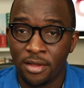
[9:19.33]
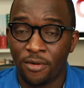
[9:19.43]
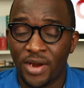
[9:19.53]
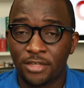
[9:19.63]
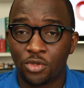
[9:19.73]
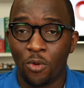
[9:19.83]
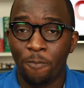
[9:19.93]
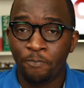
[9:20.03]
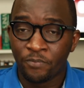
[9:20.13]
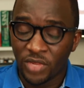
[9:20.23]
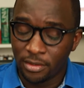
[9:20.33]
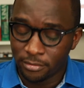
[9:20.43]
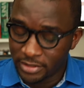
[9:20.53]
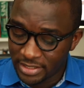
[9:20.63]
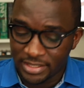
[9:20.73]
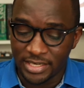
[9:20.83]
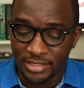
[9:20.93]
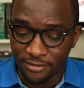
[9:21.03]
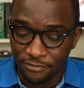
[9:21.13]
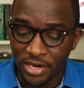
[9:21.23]
All right. So this
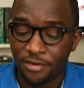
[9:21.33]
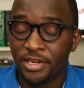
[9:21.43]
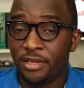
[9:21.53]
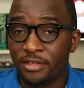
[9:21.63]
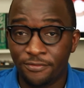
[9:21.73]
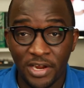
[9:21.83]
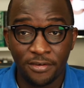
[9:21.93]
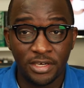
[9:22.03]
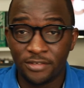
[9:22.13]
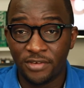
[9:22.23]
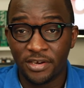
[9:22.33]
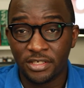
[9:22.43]
is a very